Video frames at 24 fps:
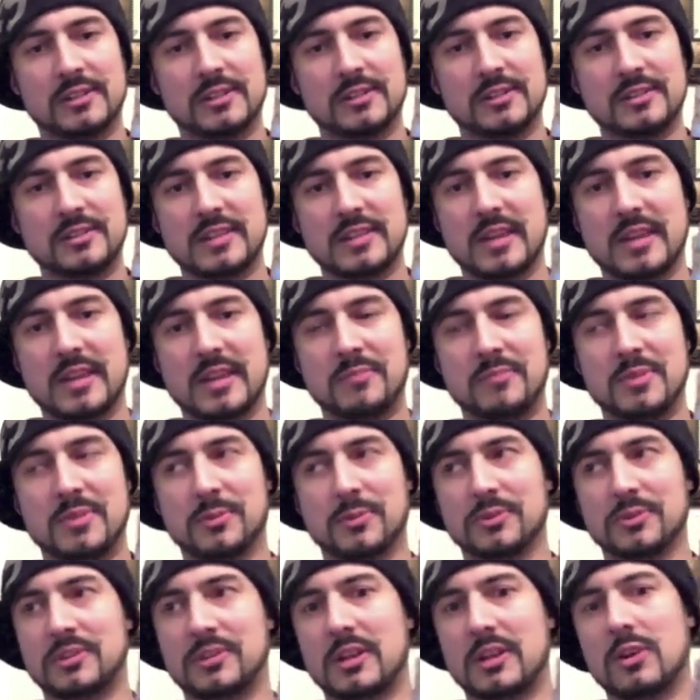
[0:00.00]
that
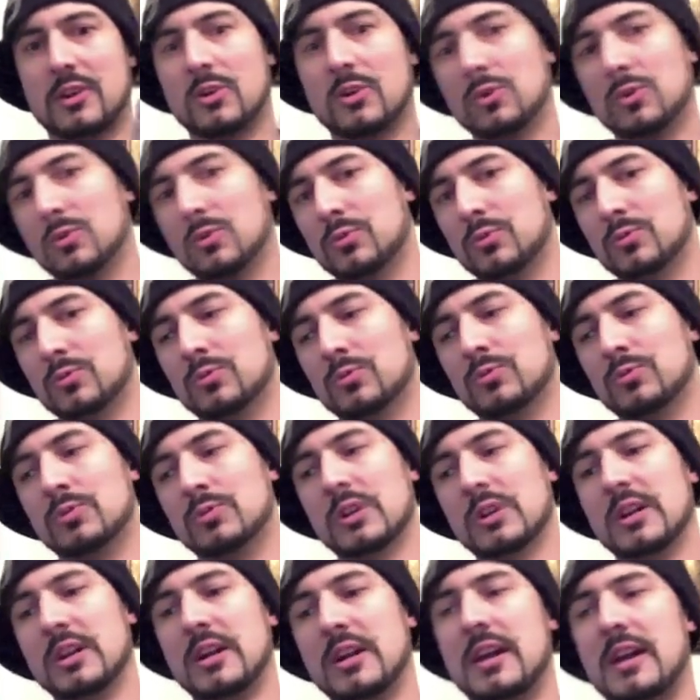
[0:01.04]
people say, oh,
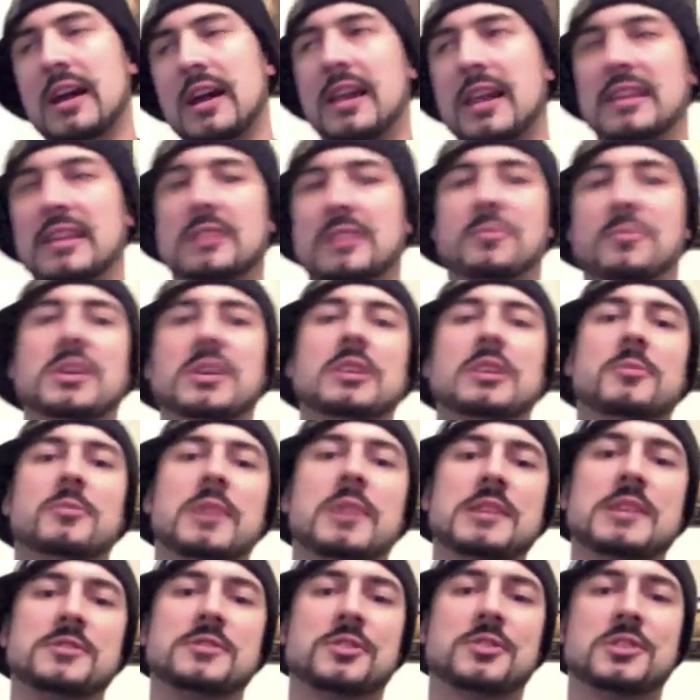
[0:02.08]
I like the
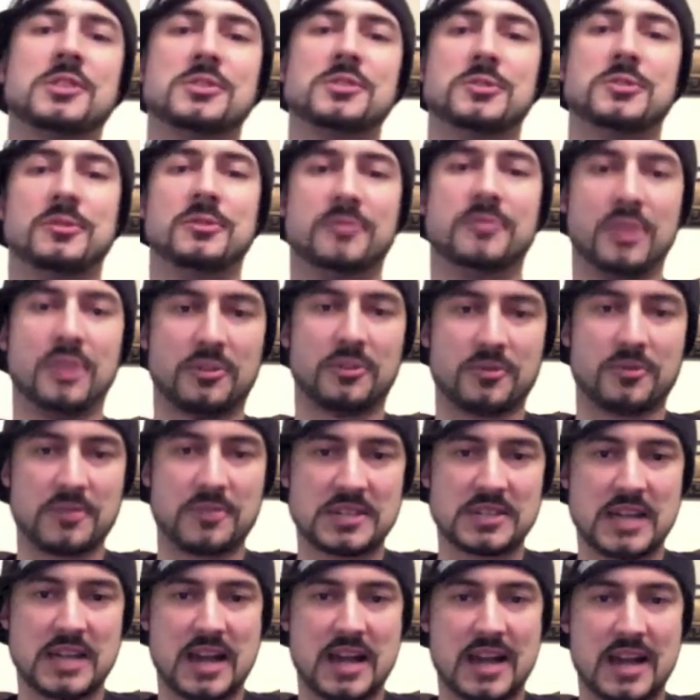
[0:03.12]
Picamizer because you can fill it from the
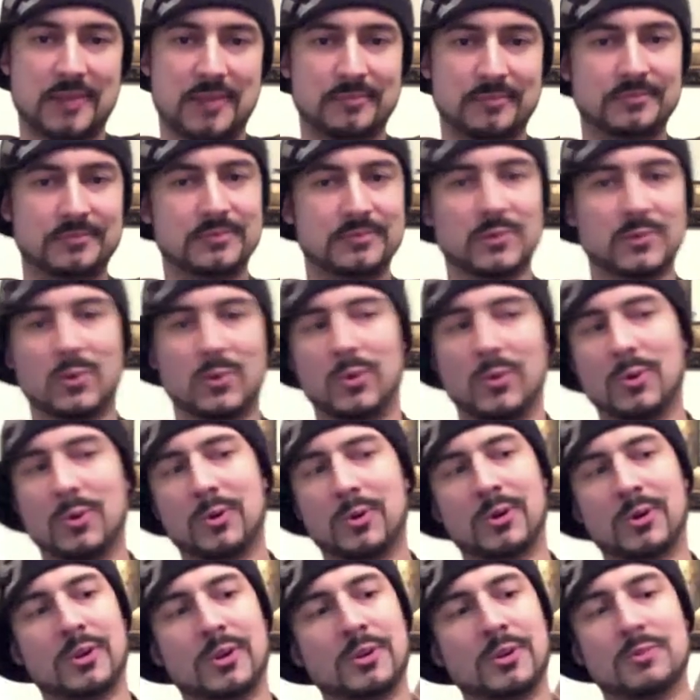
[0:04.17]
top,
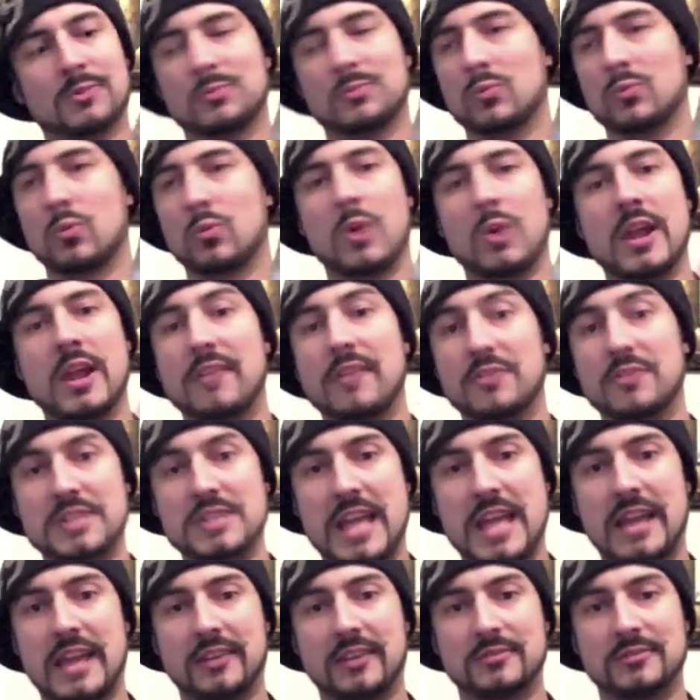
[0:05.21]
or whatever
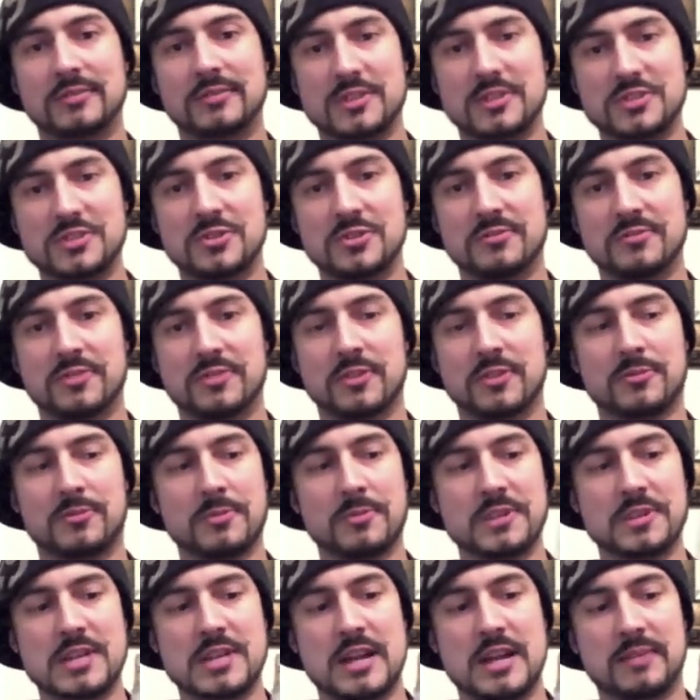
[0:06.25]
tank because you can fill it from
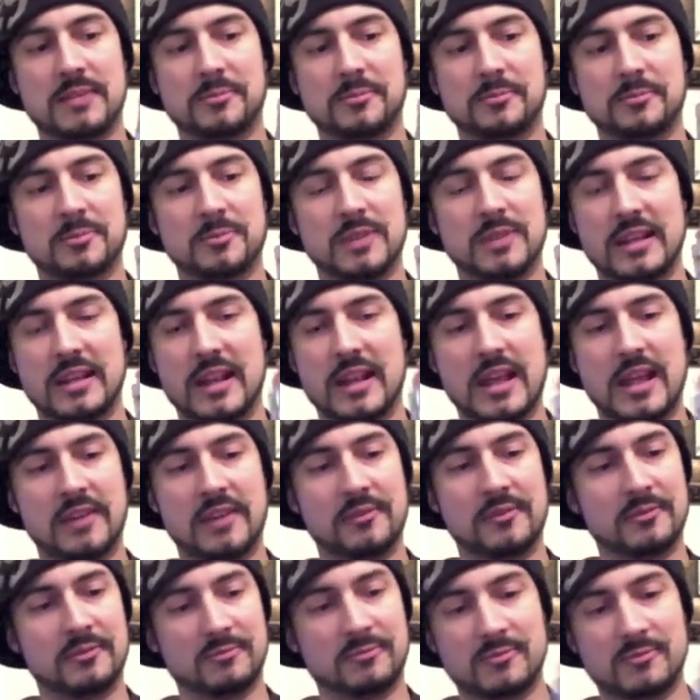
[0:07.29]
the top,
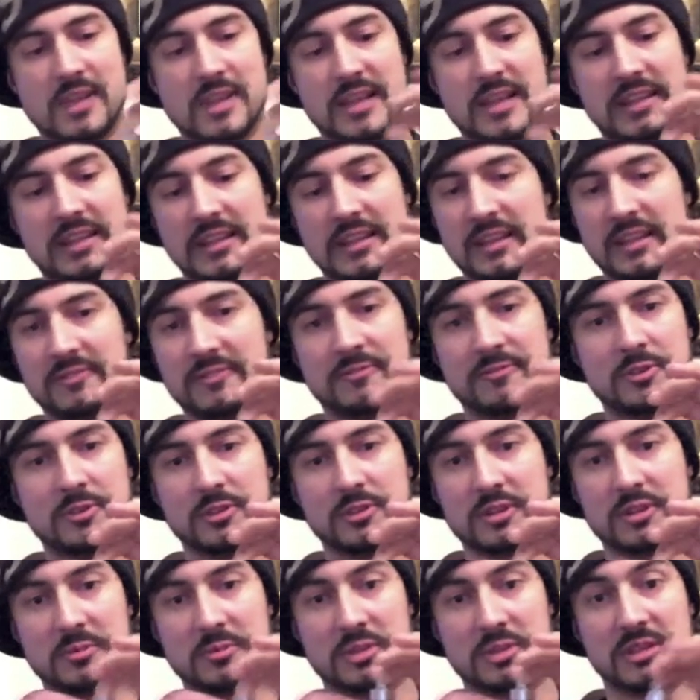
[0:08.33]
and I can get it
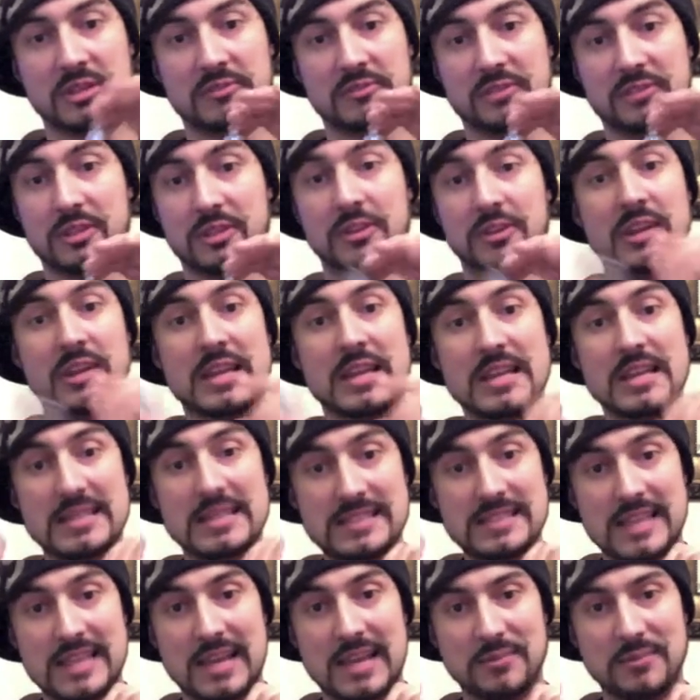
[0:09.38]
completely filled.
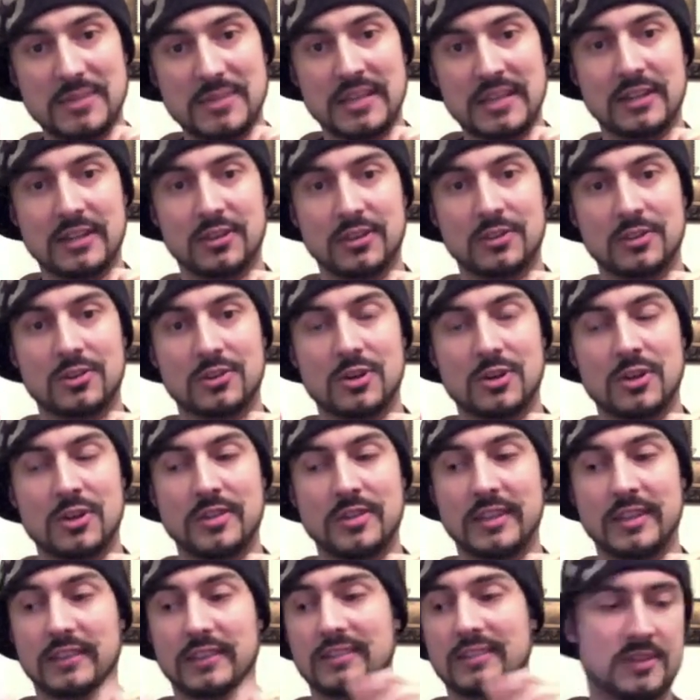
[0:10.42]
Same deal on
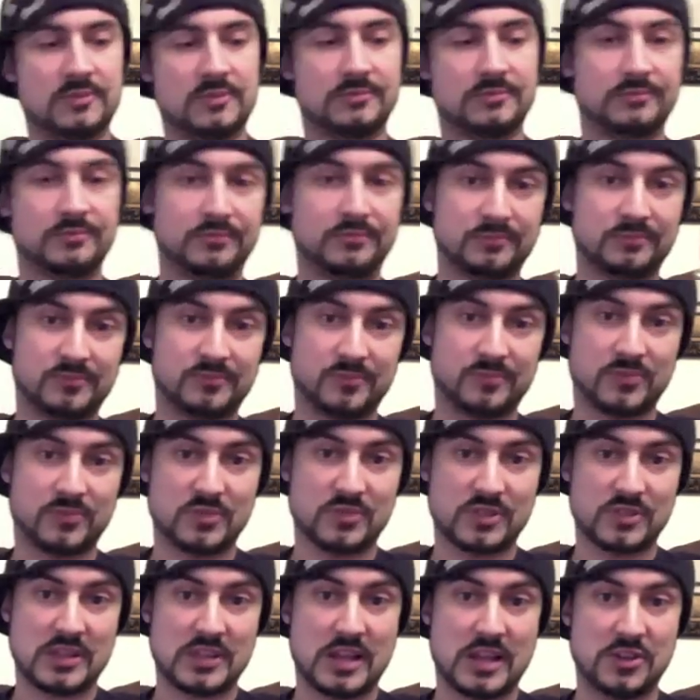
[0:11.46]
these.
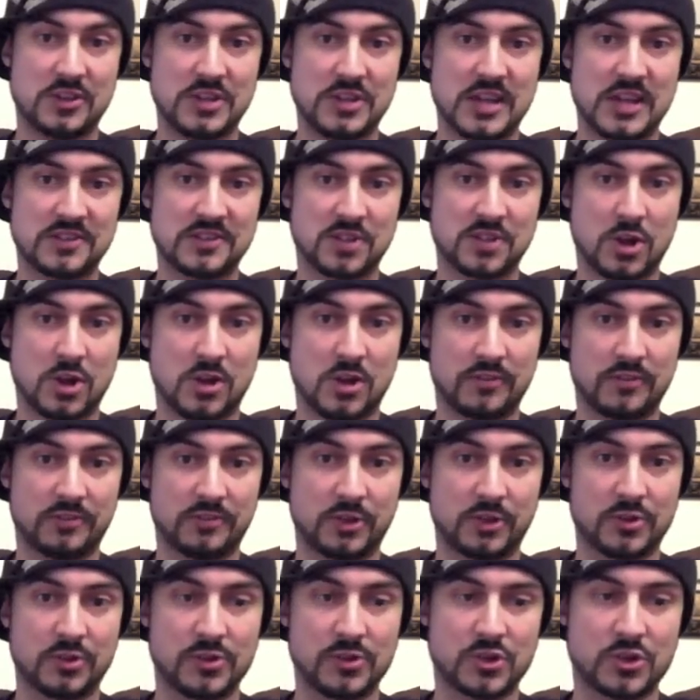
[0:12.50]
Now you guys all have
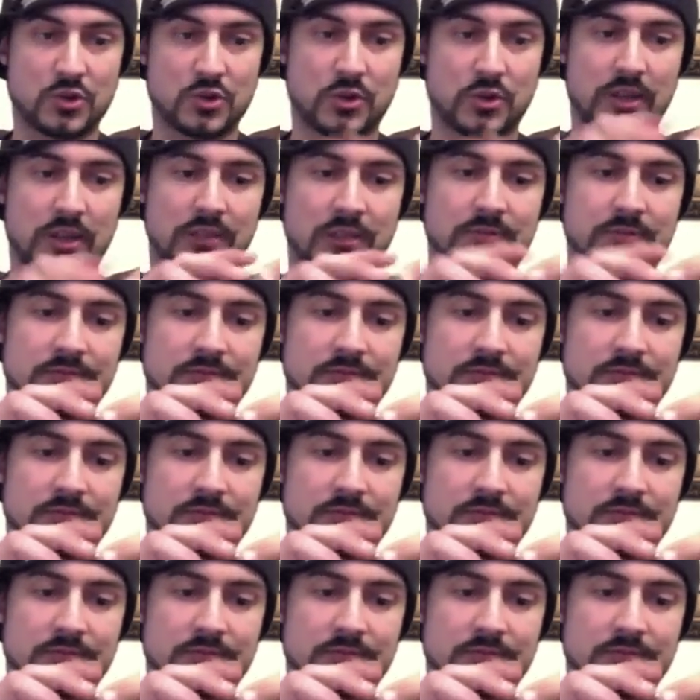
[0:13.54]
learned the trick